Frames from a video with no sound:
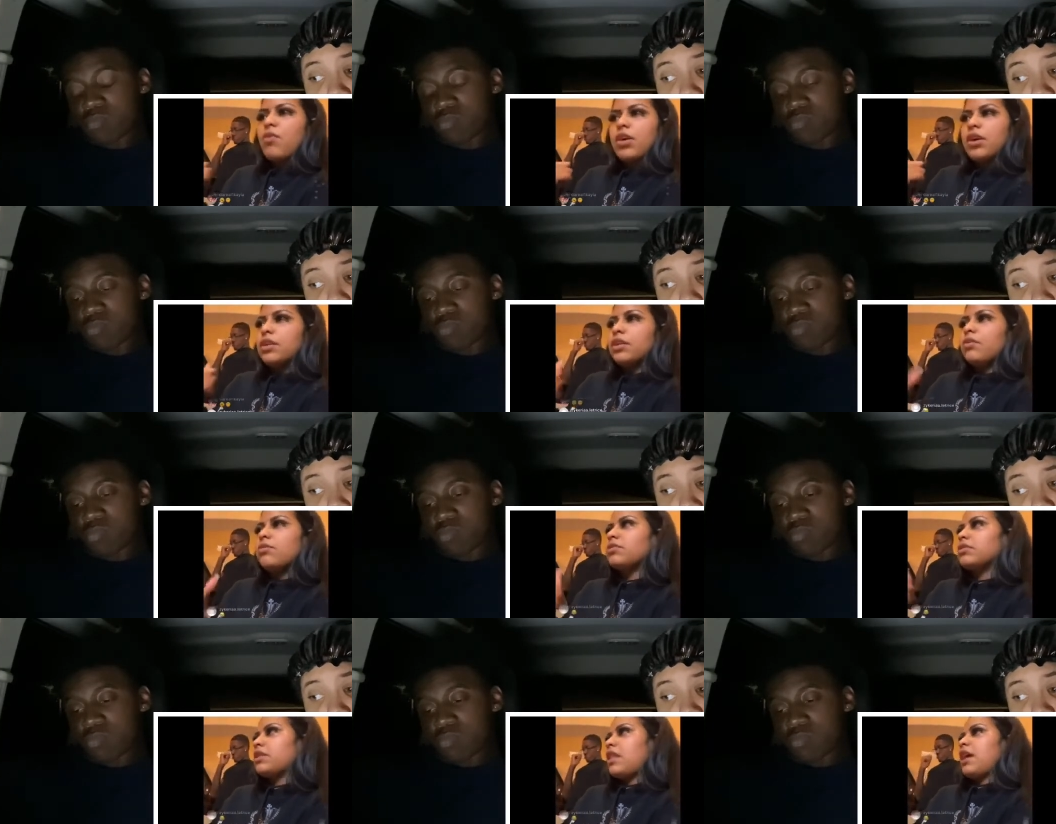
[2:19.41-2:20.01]
Speaker 1: Corey
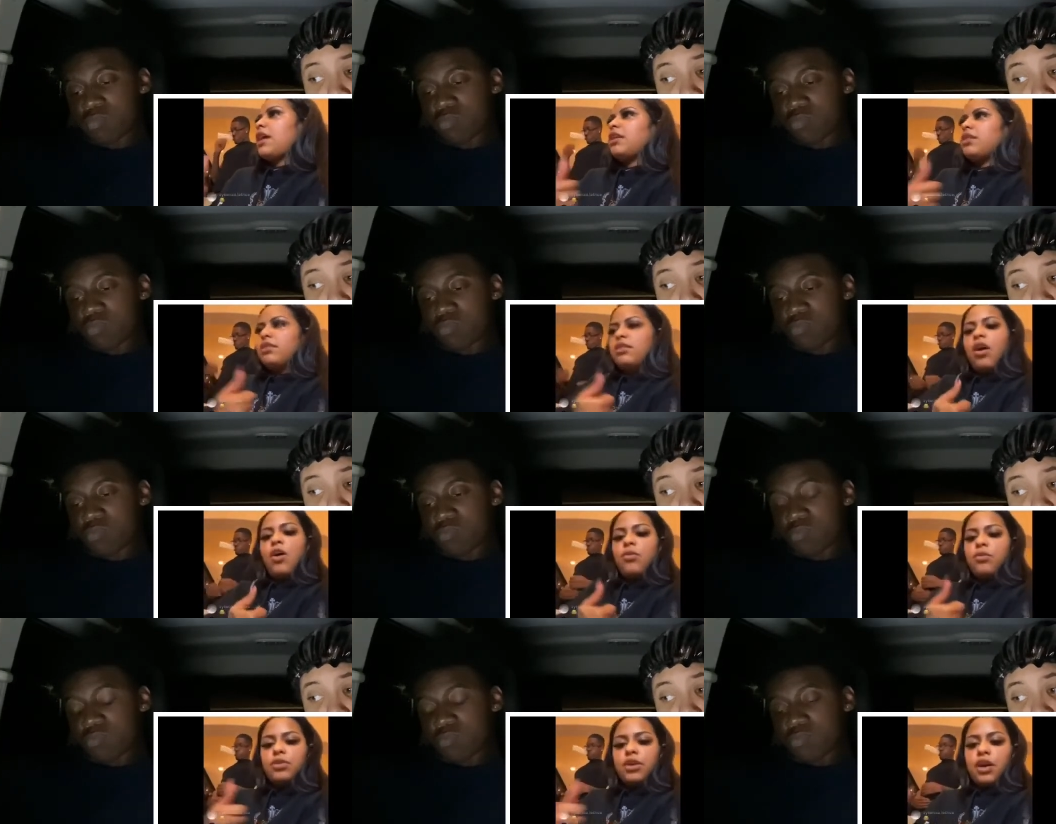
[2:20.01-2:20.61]
was the one that
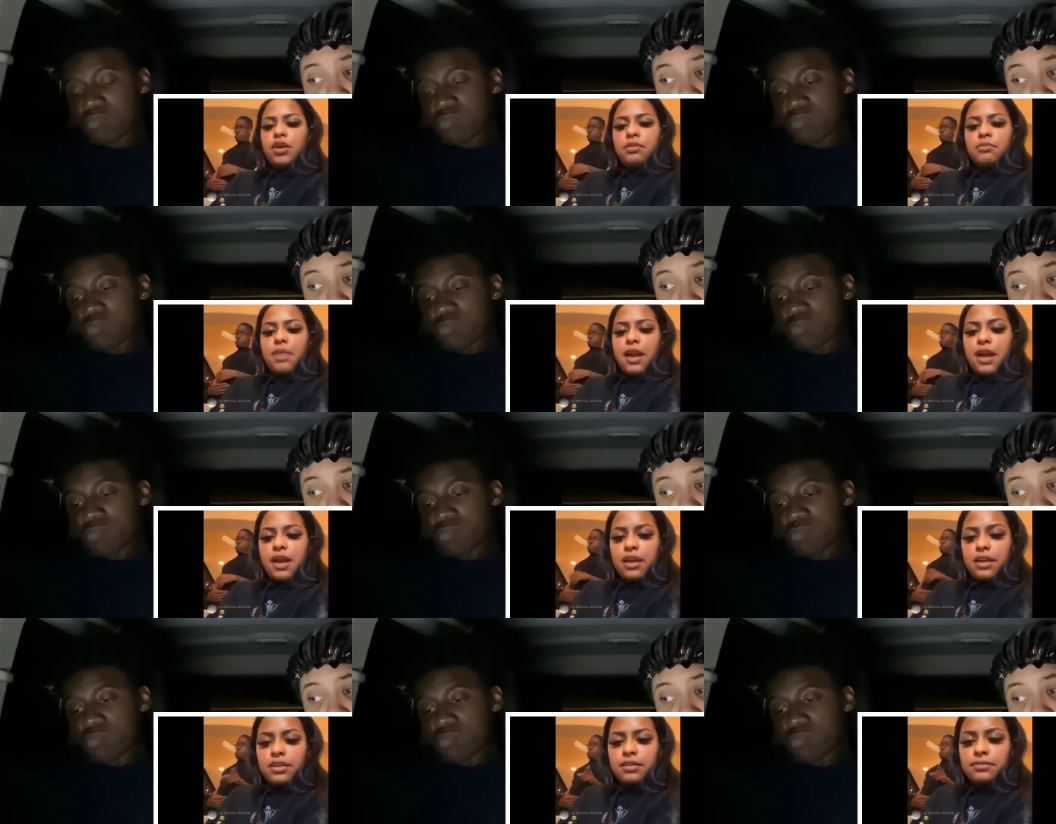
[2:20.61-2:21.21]
was like
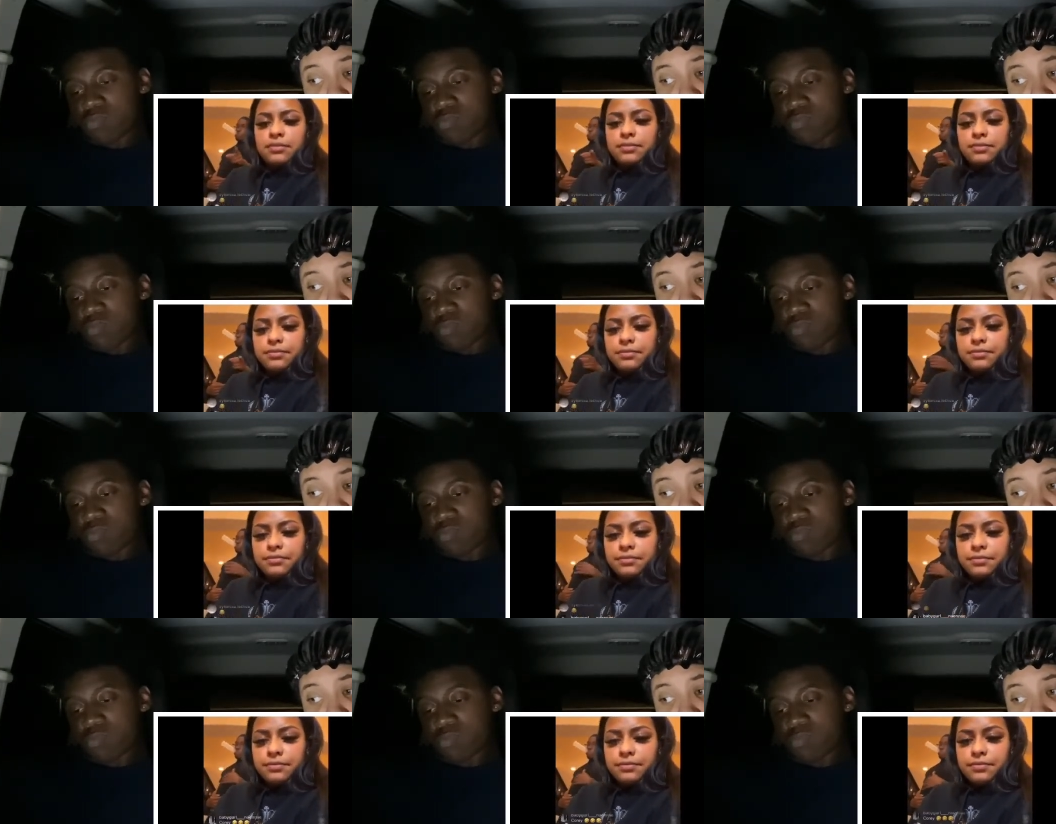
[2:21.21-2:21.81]
holding her
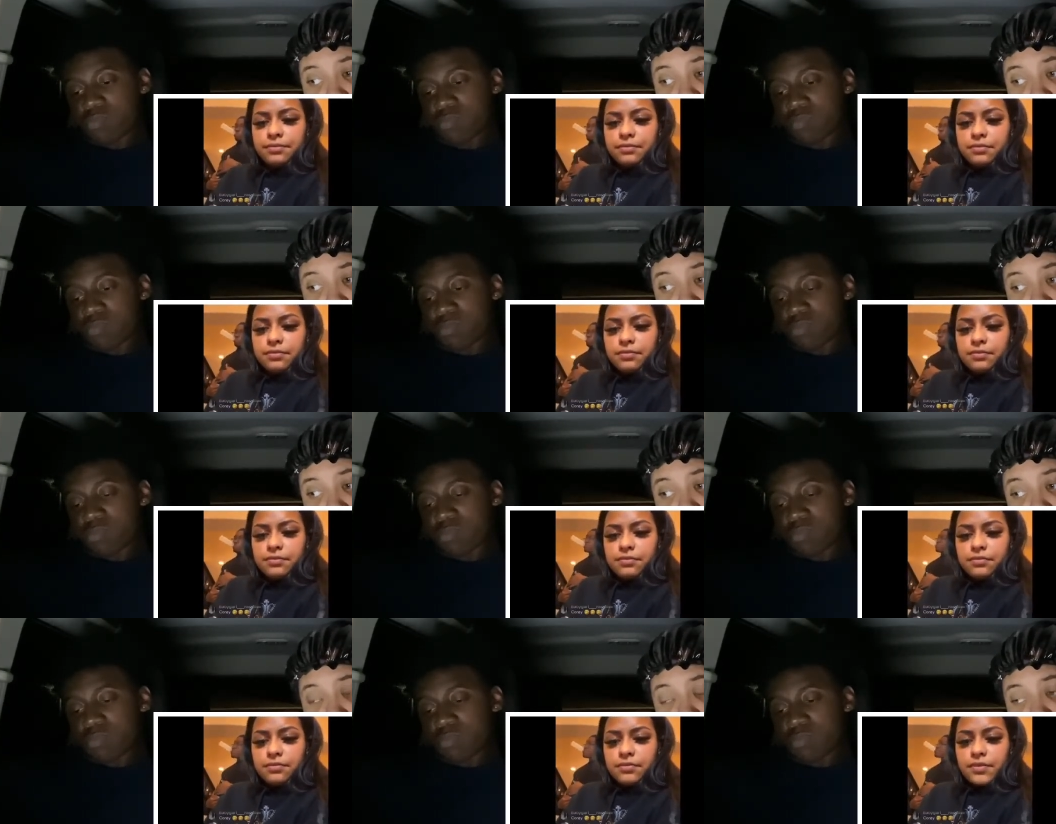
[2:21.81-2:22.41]
back.
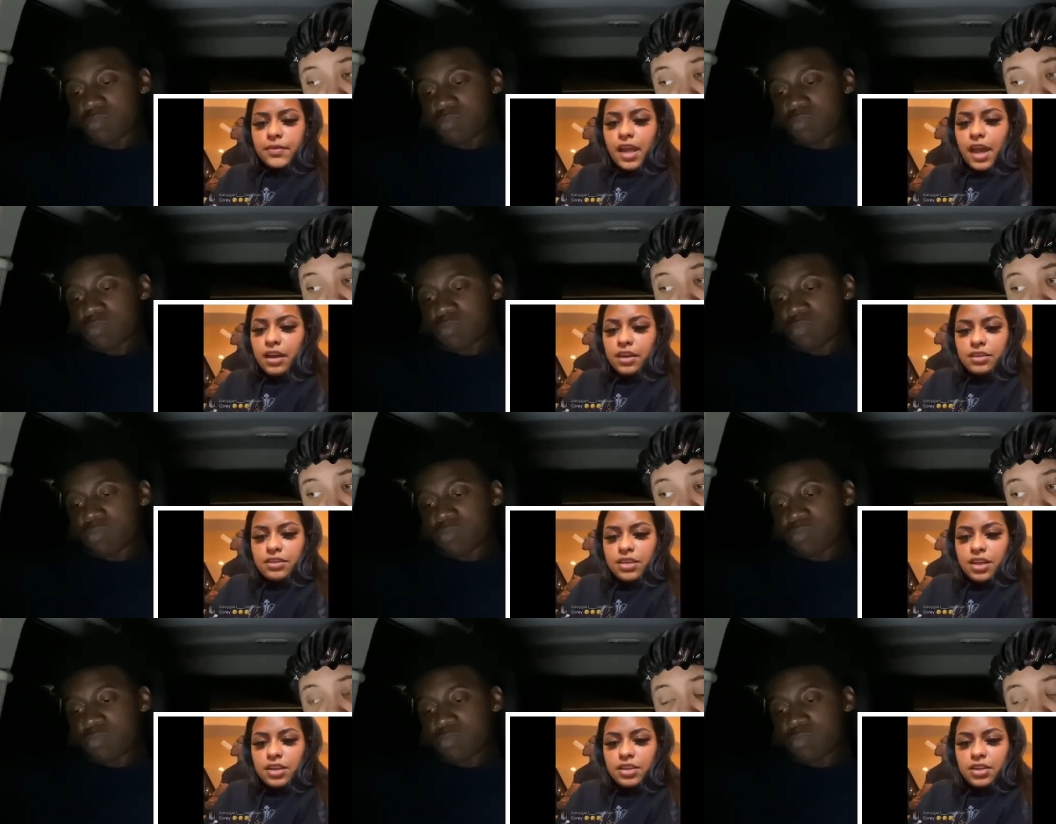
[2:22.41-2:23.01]

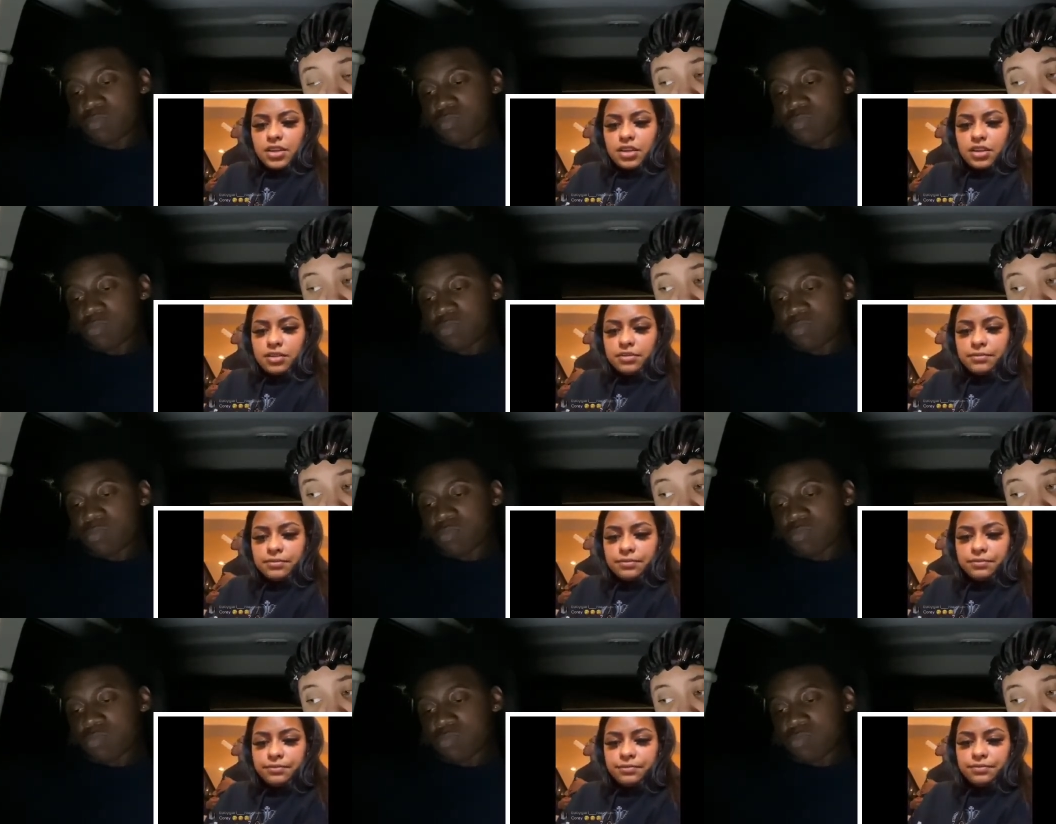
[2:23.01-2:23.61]
I didn't
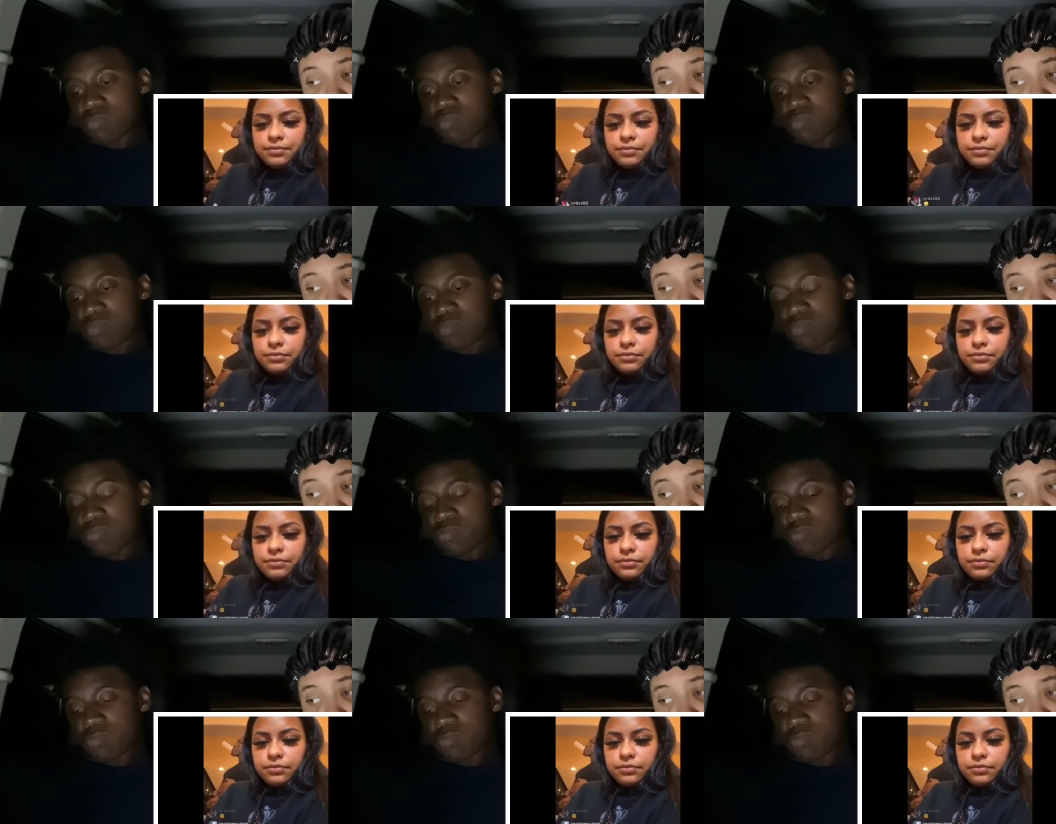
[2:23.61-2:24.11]
touch her.